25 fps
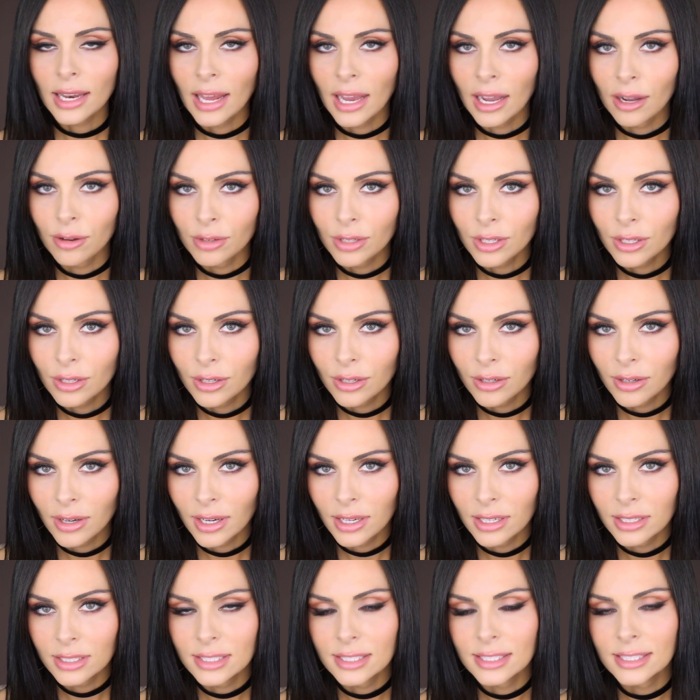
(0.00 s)
Now you know
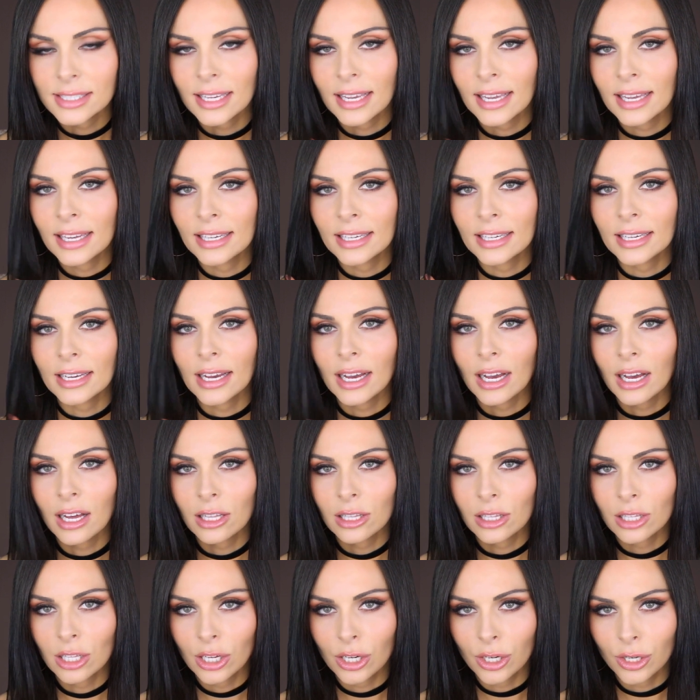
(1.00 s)
how to say
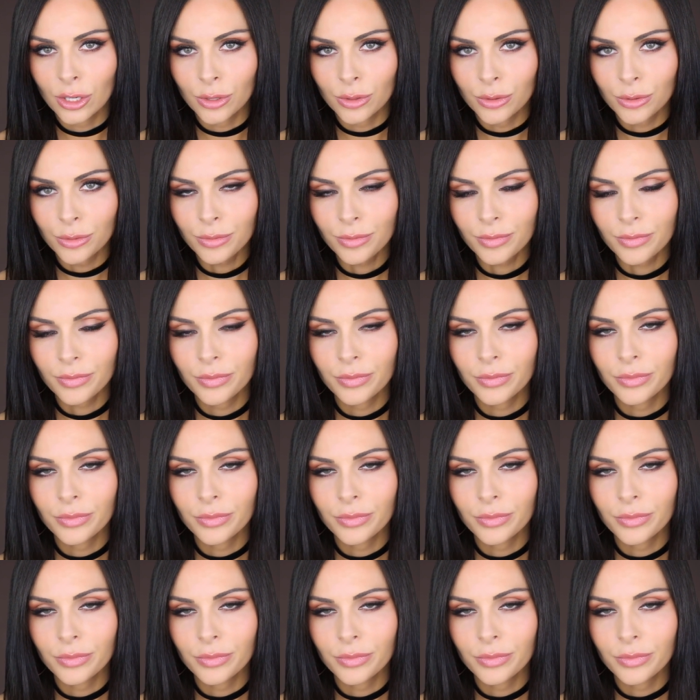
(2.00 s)
hello.